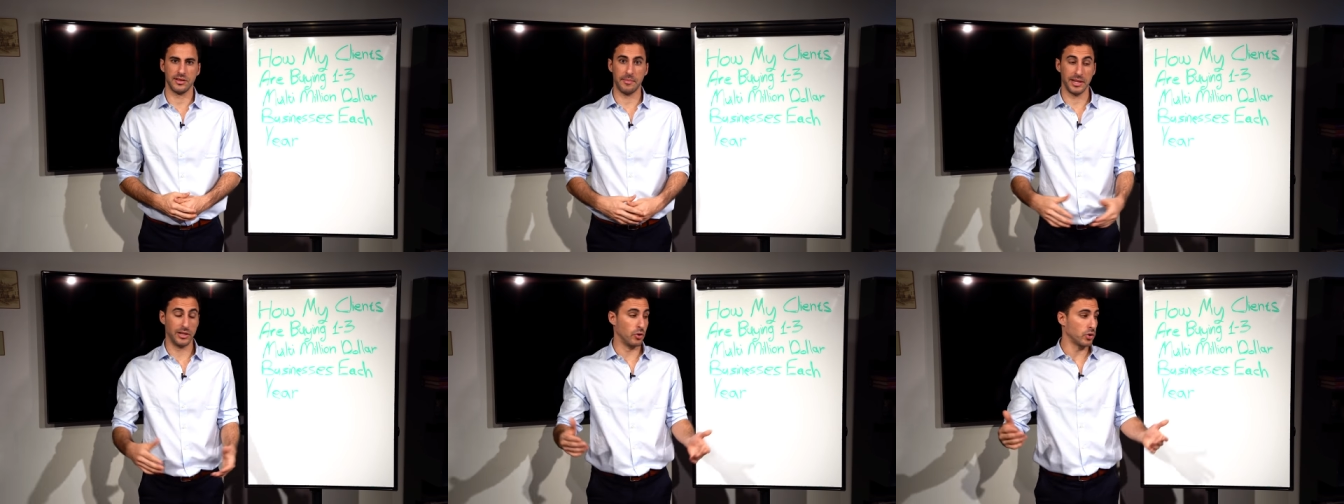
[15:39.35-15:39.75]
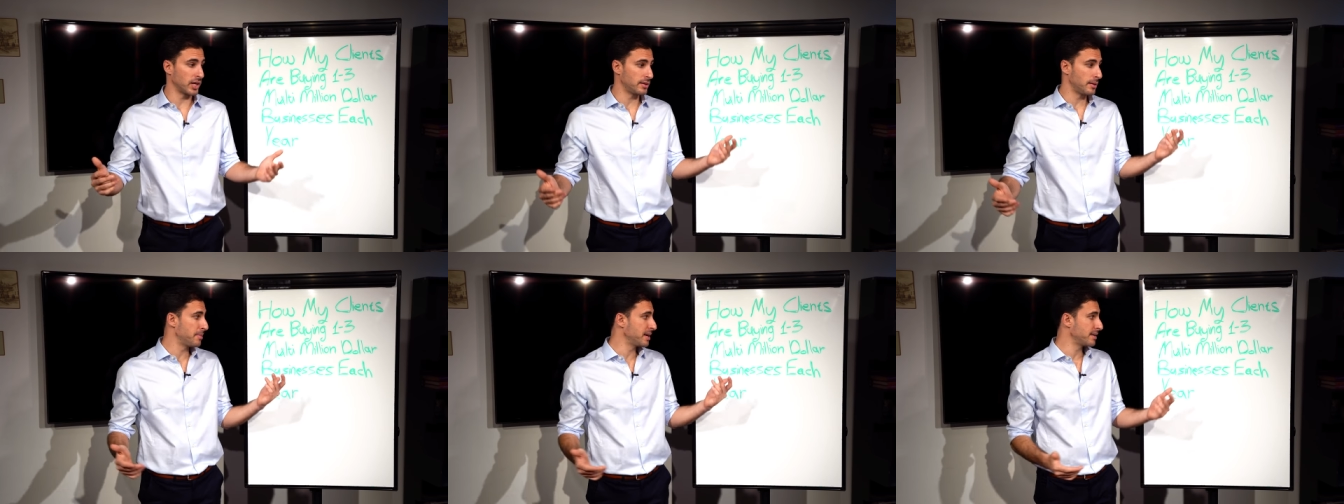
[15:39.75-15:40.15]
I mean, look
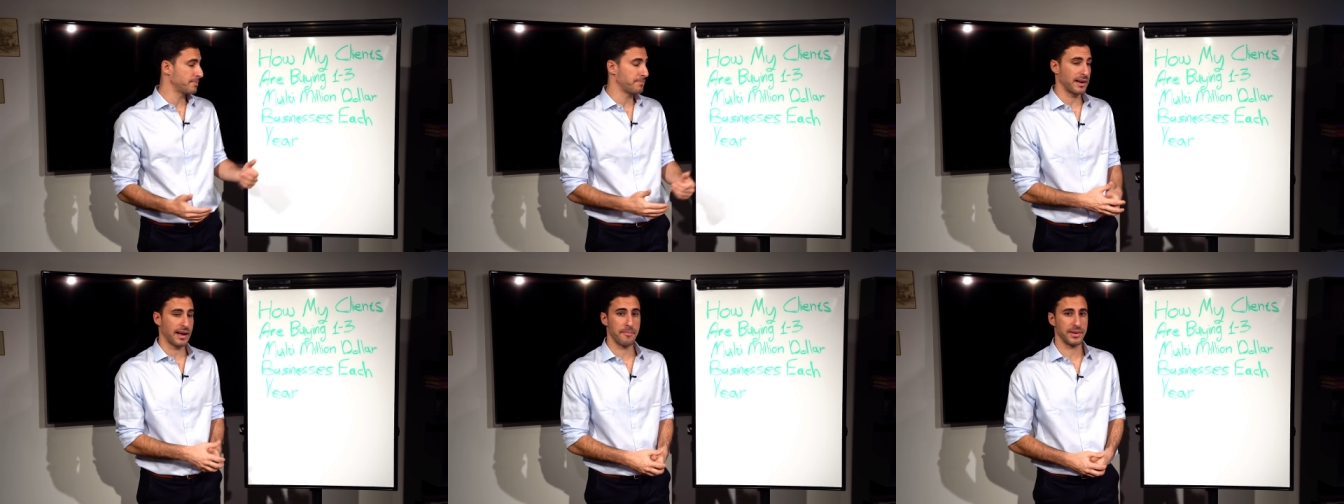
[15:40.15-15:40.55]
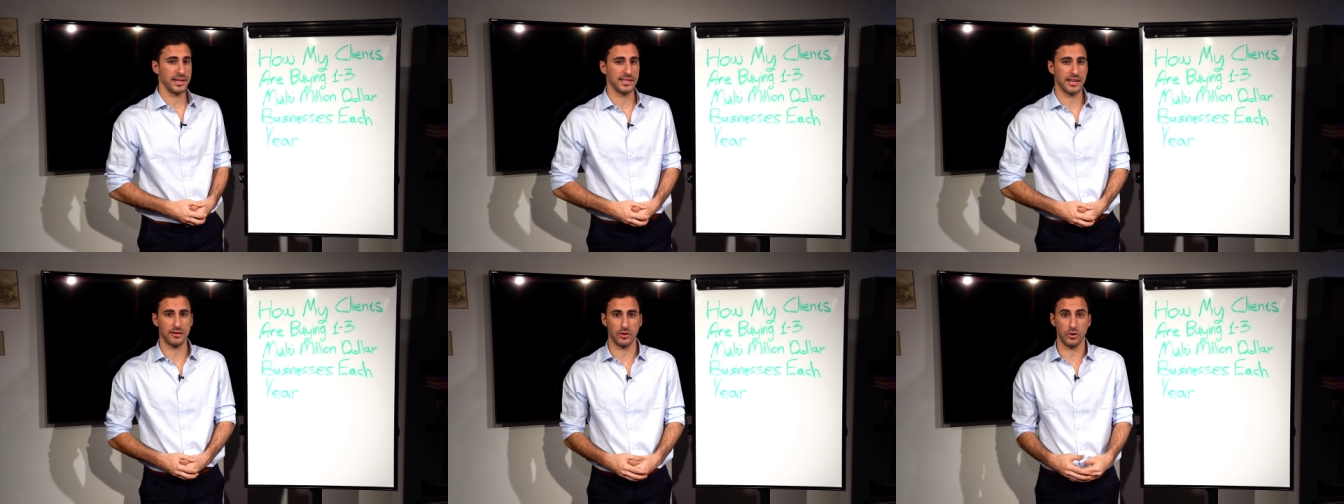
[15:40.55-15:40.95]
at the biggest
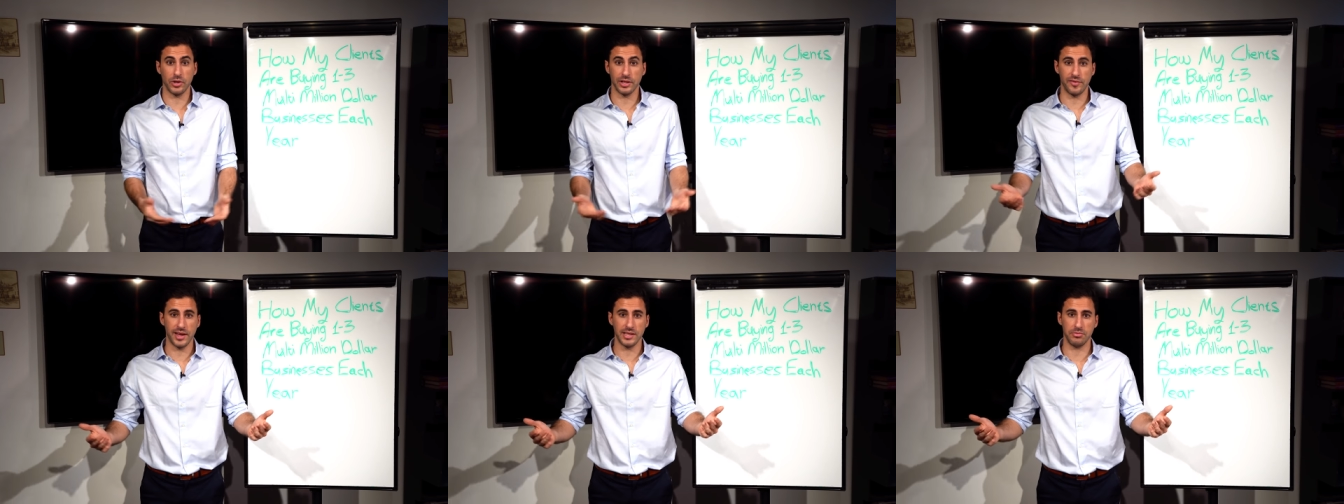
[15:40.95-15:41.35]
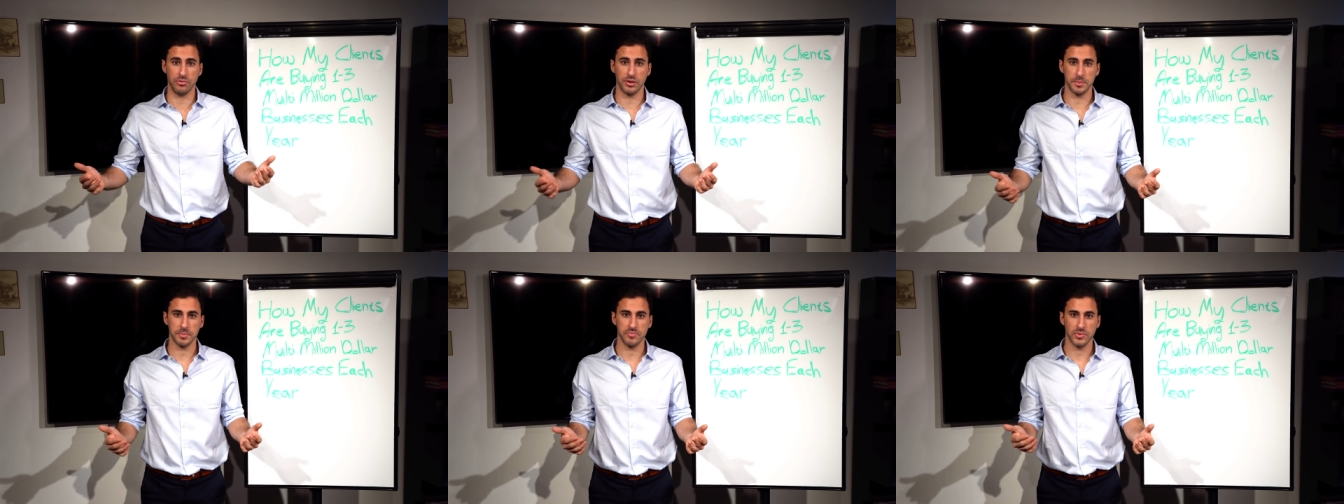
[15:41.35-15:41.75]
companies out there. Look at Facebook.